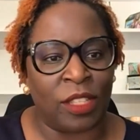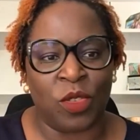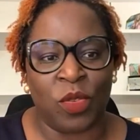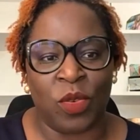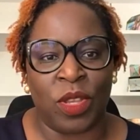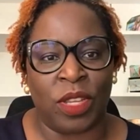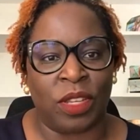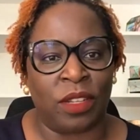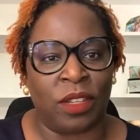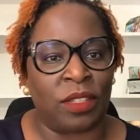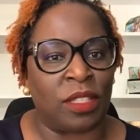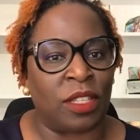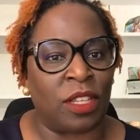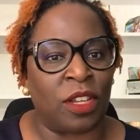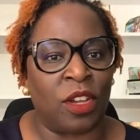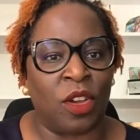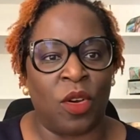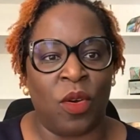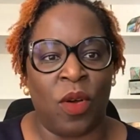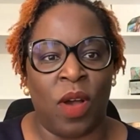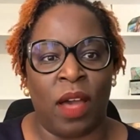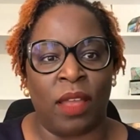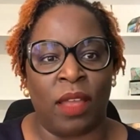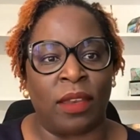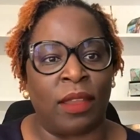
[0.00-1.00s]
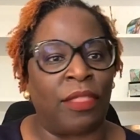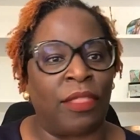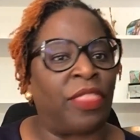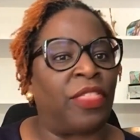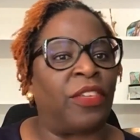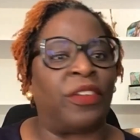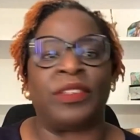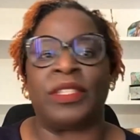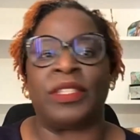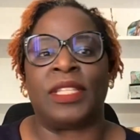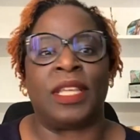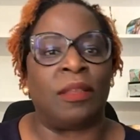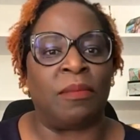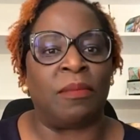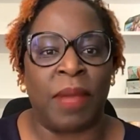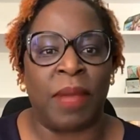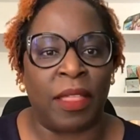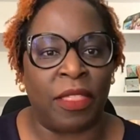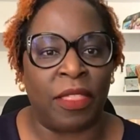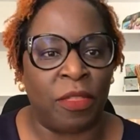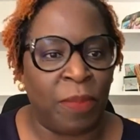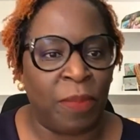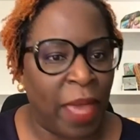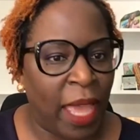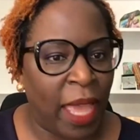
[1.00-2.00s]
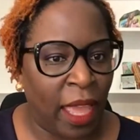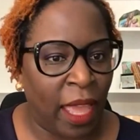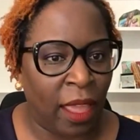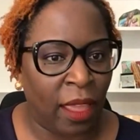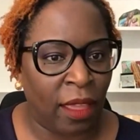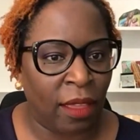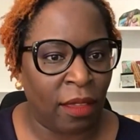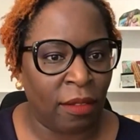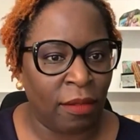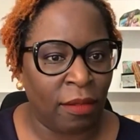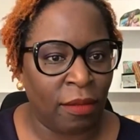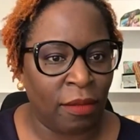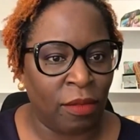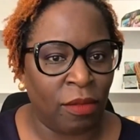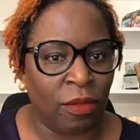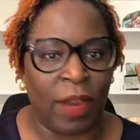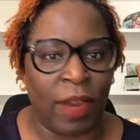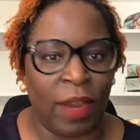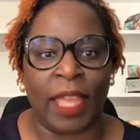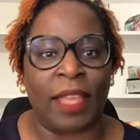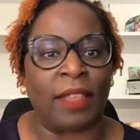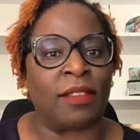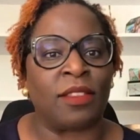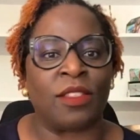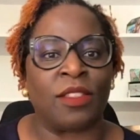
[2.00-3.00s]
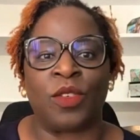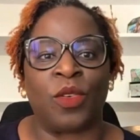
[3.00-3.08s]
2 years ago on a 13-month pay, right?